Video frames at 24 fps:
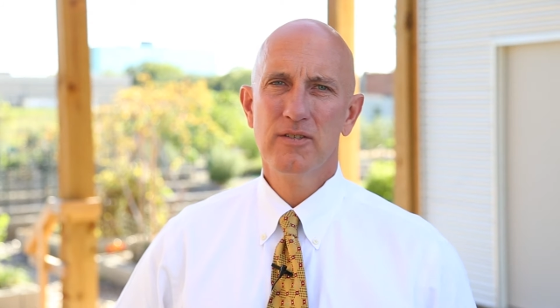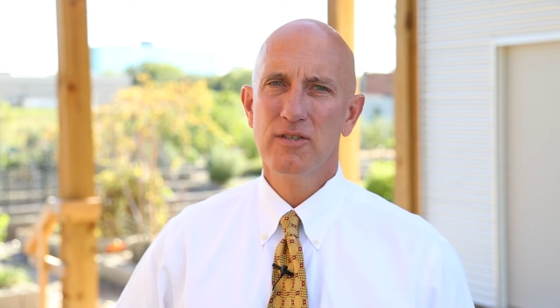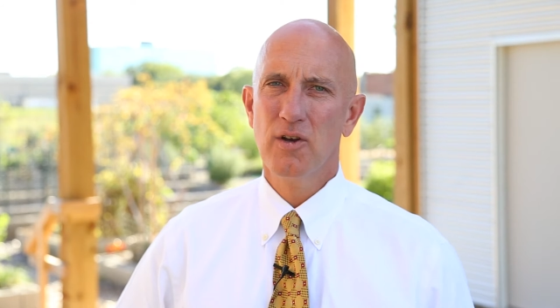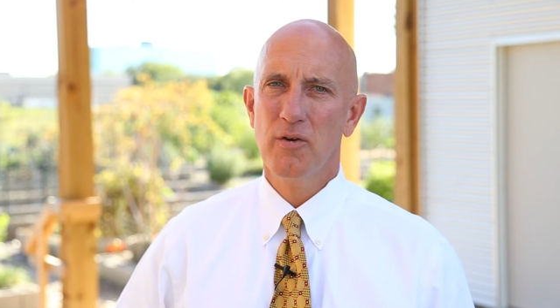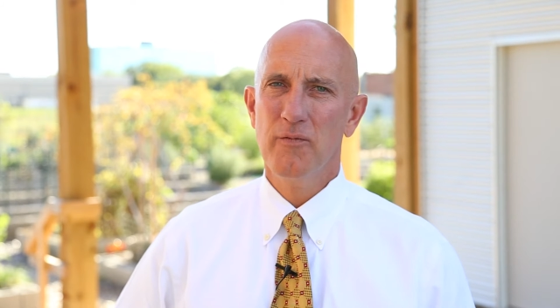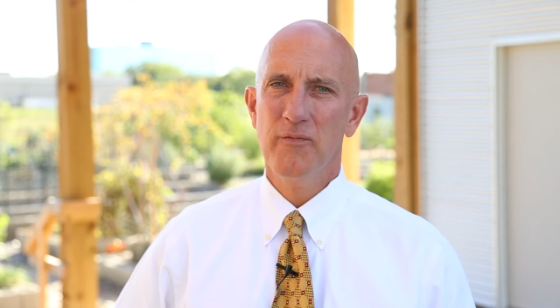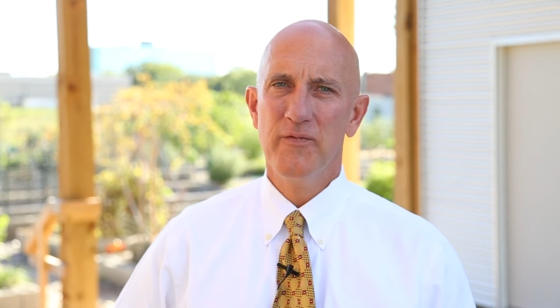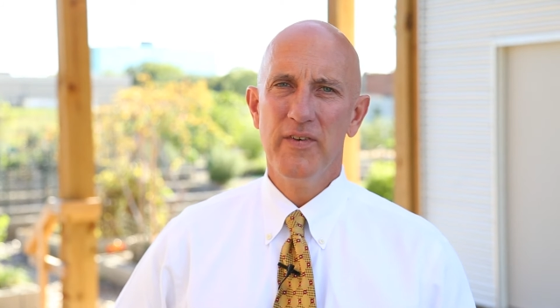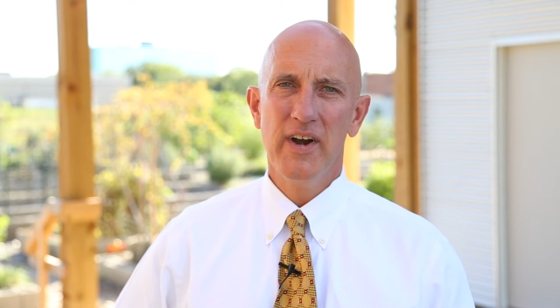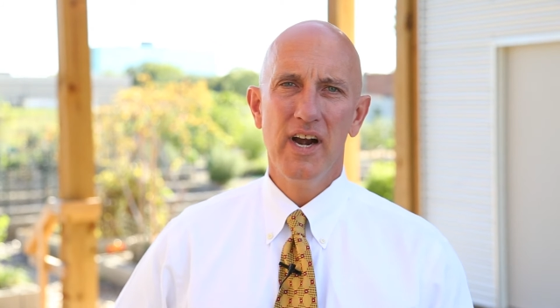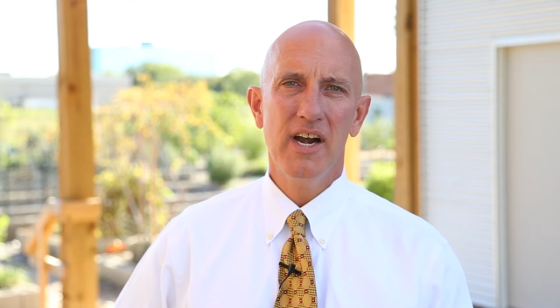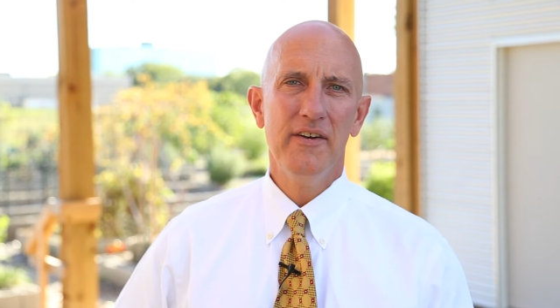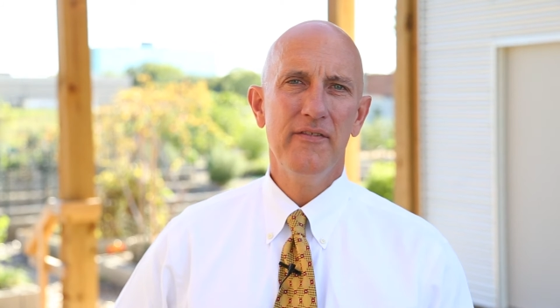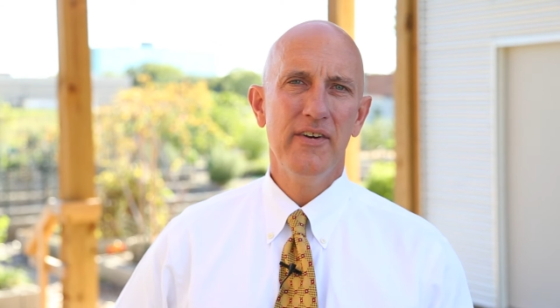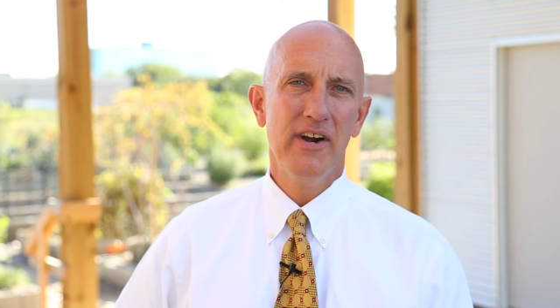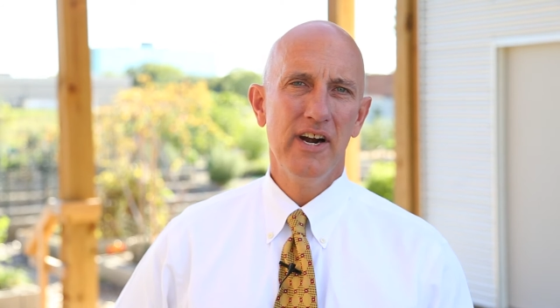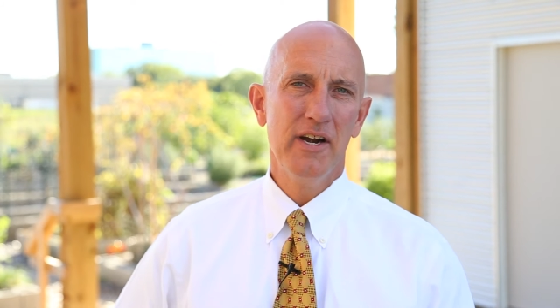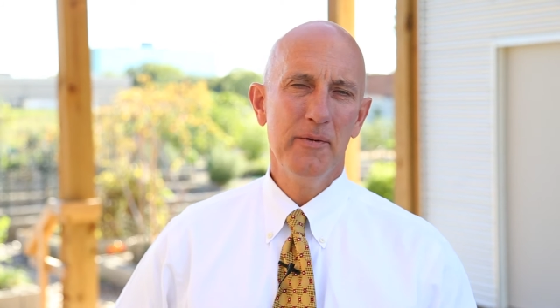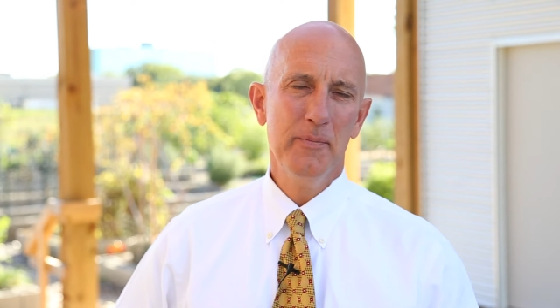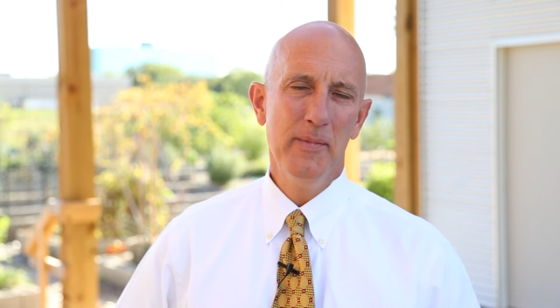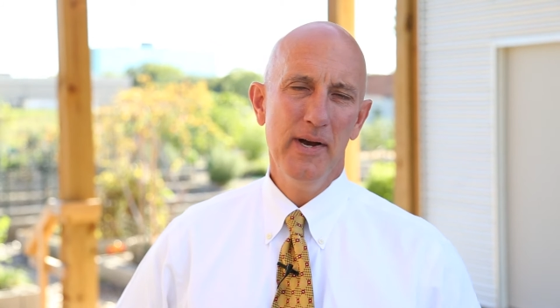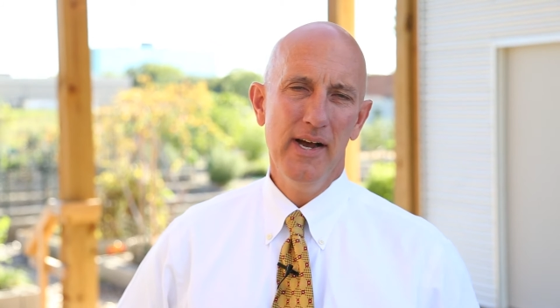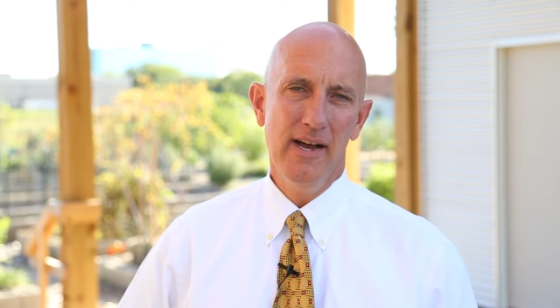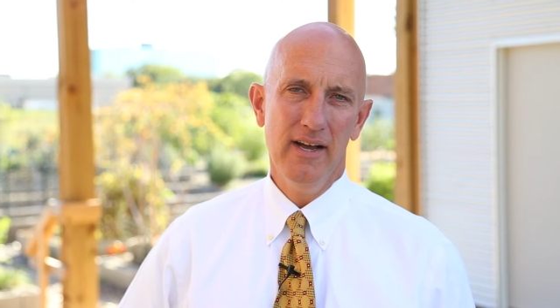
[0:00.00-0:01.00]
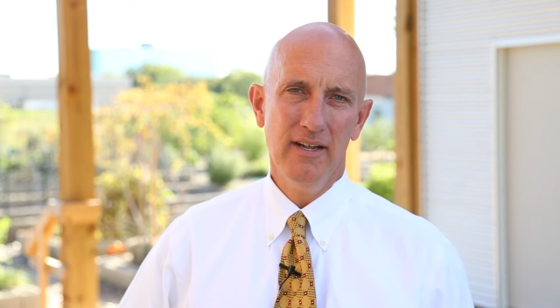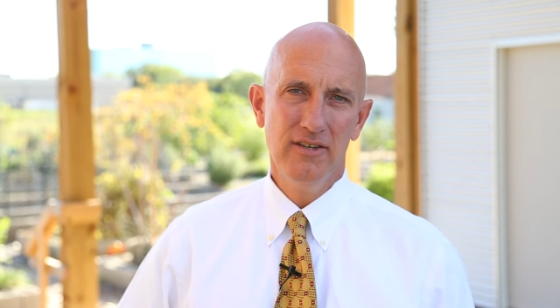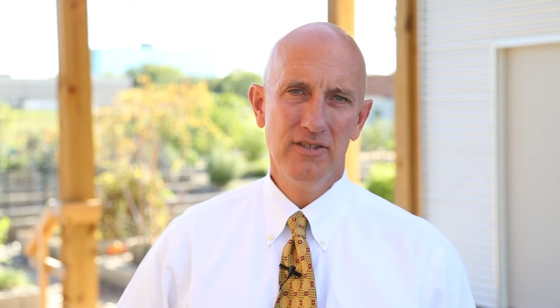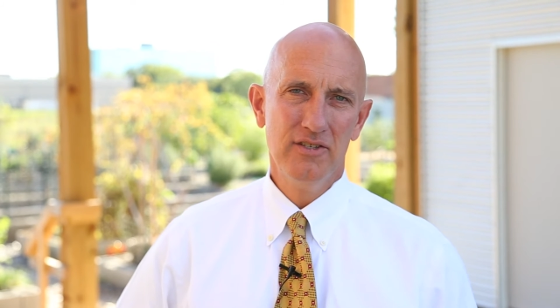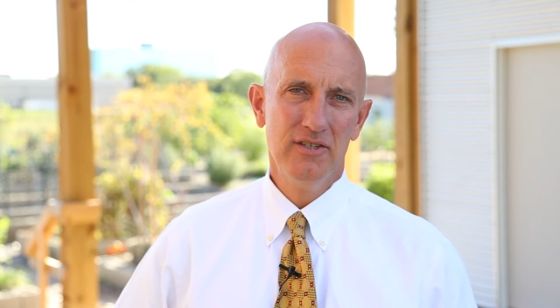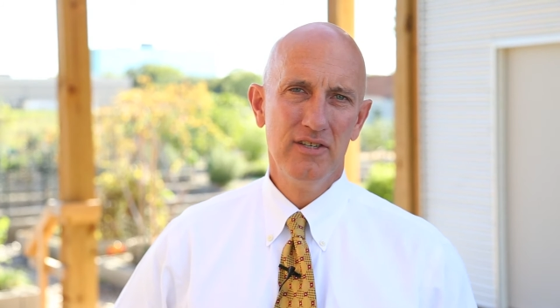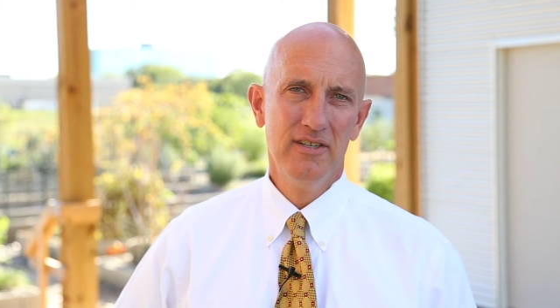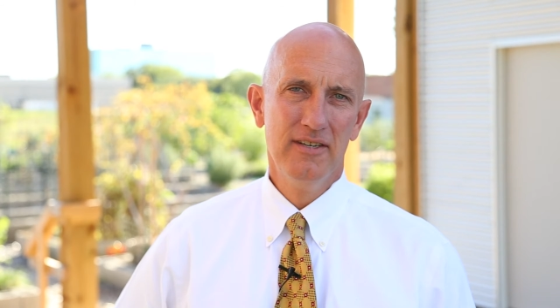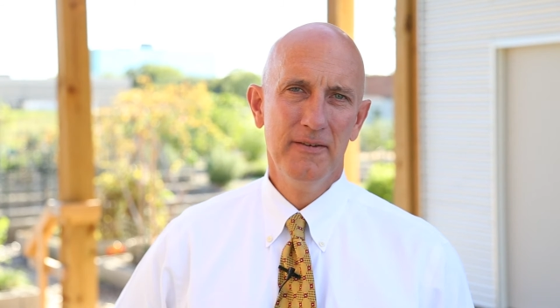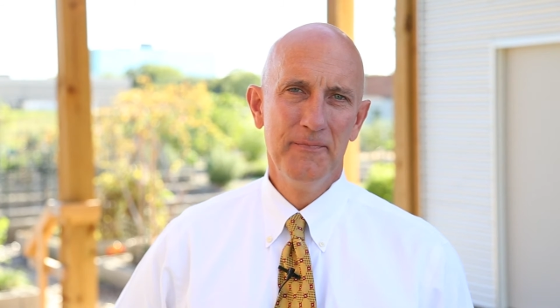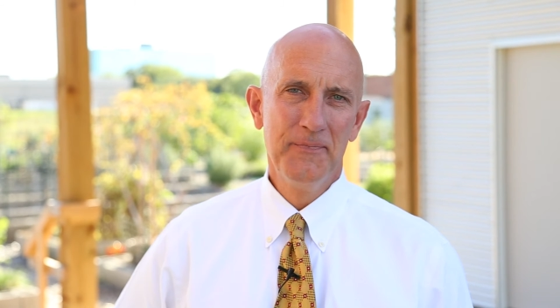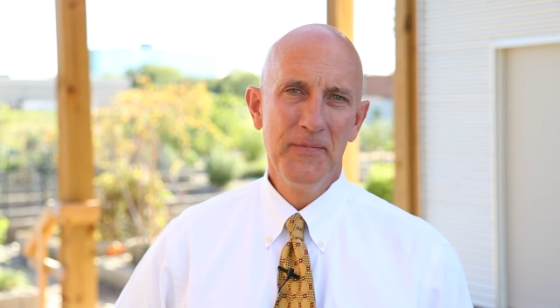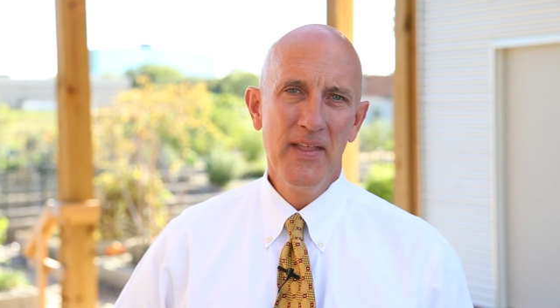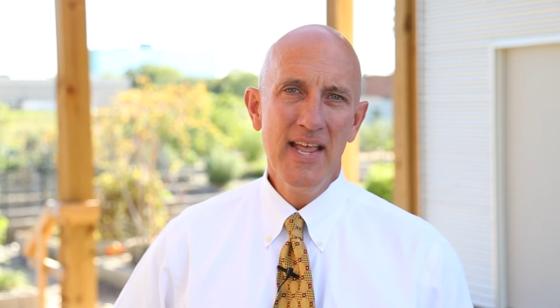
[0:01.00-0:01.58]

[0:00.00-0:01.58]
very, very much.